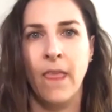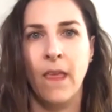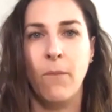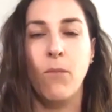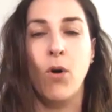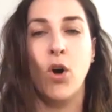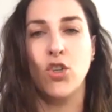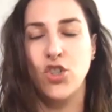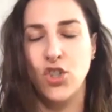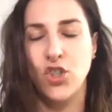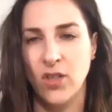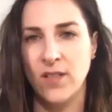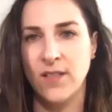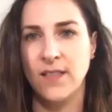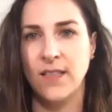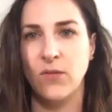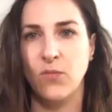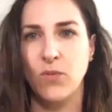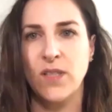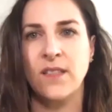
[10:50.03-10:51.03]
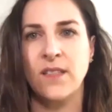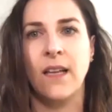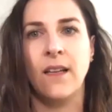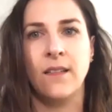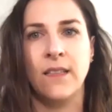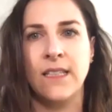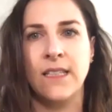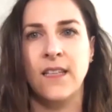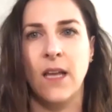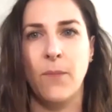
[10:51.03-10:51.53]
modules and with
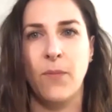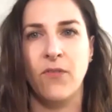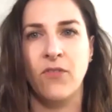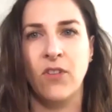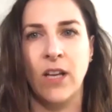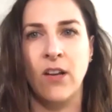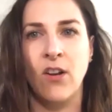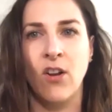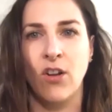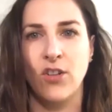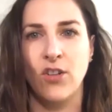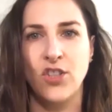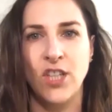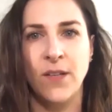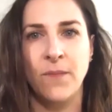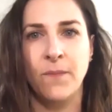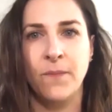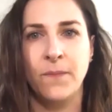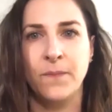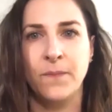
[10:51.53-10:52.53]
this type of technology